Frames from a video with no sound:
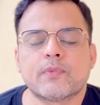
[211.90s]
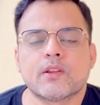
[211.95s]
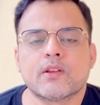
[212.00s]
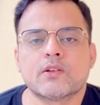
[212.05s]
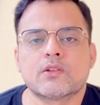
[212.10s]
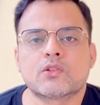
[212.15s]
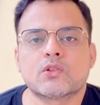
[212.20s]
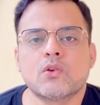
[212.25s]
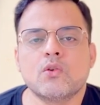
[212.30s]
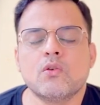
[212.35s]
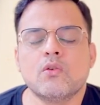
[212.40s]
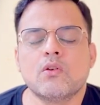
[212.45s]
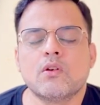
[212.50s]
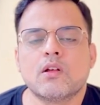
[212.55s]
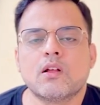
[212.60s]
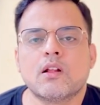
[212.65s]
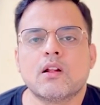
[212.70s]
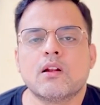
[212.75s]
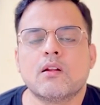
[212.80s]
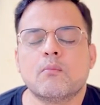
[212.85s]
So
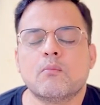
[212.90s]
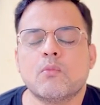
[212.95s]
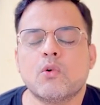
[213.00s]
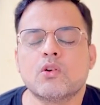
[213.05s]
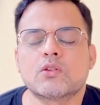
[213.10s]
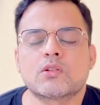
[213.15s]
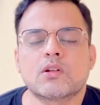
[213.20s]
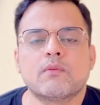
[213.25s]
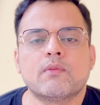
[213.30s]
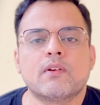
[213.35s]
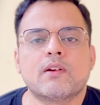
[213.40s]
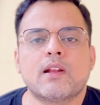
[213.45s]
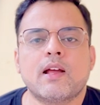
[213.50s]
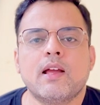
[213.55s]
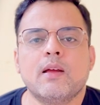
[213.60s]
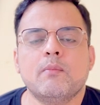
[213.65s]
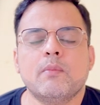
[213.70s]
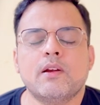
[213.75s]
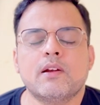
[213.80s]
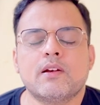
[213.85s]
most of the
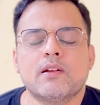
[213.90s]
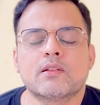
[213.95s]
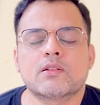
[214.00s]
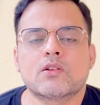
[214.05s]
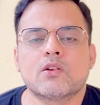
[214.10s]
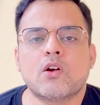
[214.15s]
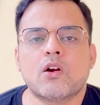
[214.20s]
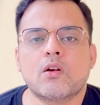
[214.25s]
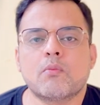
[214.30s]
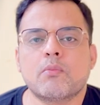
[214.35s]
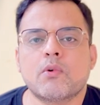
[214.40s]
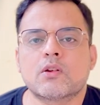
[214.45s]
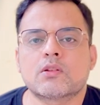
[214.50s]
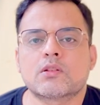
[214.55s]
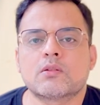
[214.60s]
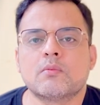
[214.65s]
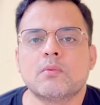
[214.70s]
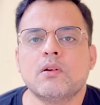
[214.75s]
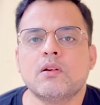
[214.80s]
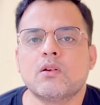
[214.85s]
time it is not
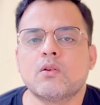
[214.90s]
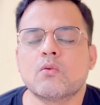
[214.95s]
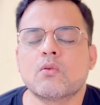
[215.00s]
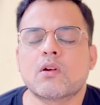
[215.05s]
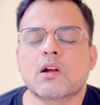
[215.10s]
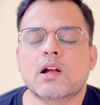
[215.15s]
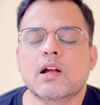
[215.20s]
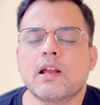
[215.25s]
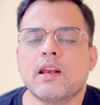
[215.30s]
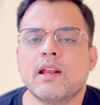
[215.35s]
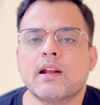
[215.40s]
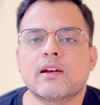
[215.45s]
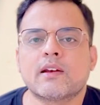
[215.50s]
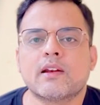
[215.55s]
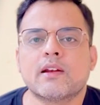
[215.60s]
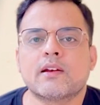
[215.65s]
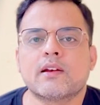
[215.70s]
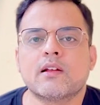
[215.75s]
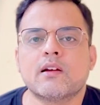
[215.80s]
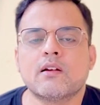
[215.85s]
possible to collect
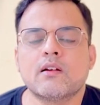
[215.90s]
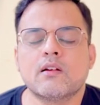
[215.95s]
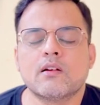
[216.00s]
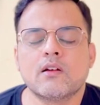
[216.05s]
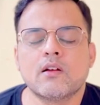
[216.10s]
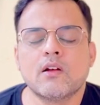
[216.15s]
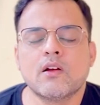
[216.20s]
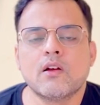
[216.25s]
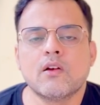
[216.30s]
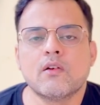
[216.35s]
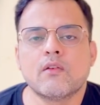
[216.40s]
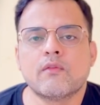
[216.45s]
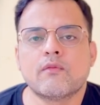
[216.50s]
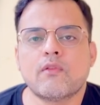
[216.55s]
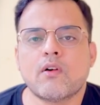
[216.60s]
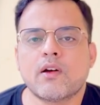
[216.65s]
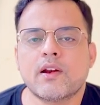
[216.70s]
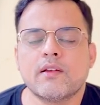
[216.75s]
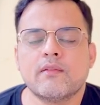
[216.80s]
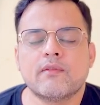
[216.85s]
data
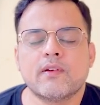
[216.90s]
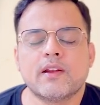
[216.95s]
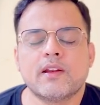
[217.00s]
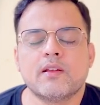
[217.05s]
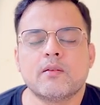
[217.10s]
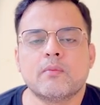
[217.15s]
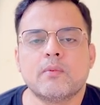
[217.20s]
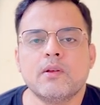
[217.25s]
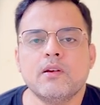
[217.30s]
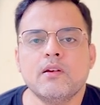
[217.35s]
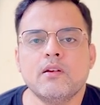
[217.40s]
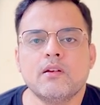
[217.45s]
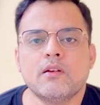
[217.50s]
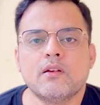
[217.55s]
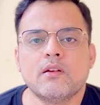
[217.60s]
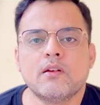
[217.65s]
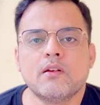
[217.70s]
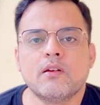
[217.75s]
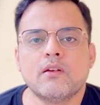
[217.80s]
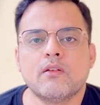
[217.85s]
for a variable
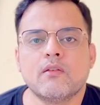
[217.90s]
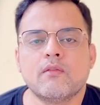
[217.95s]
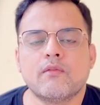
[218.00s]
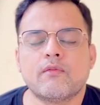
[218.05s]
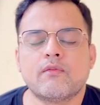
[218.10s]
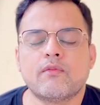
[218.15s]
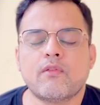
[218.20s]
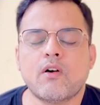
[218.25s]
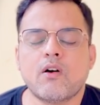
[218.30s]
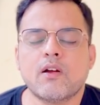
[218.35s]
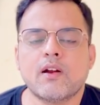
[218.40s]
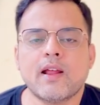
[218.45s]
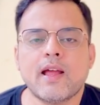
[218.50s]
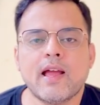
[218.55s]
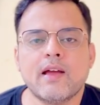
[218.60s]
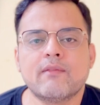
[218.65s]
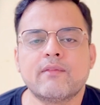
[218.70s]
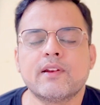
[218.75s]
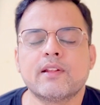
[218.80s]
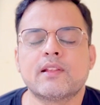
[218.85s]
for
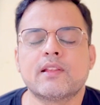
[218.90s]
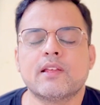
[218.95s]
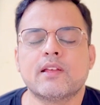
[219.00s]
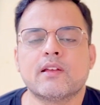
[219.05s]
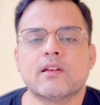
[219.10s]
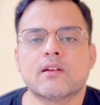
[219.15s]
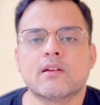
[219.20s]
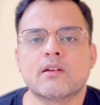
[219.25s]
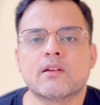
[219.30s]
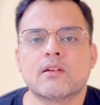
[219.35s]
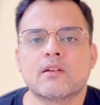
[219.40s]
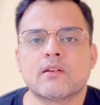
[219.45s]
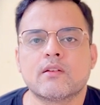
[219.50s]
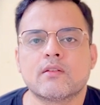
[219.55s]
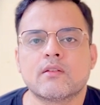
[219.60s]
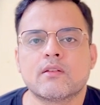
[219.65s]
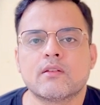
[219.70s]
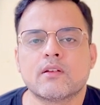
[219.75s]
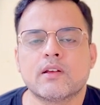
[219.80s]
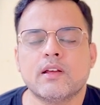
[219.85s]
everything
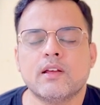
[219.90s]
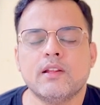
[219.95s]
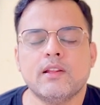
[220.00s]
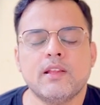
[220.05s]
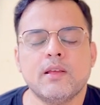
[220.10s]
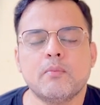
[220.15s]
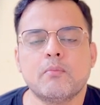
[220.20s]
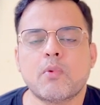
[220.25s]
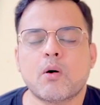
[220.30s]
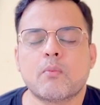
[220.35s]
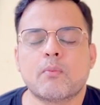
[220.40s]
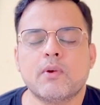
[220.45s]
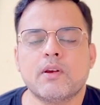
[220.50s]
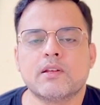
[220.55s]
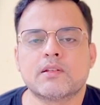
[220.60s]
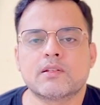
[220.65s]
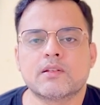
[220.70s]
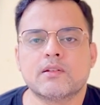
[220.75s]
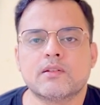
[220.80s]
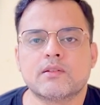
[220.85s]
in the
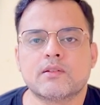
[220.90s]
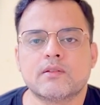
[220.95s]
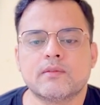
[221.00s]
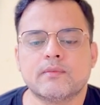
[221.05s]
population.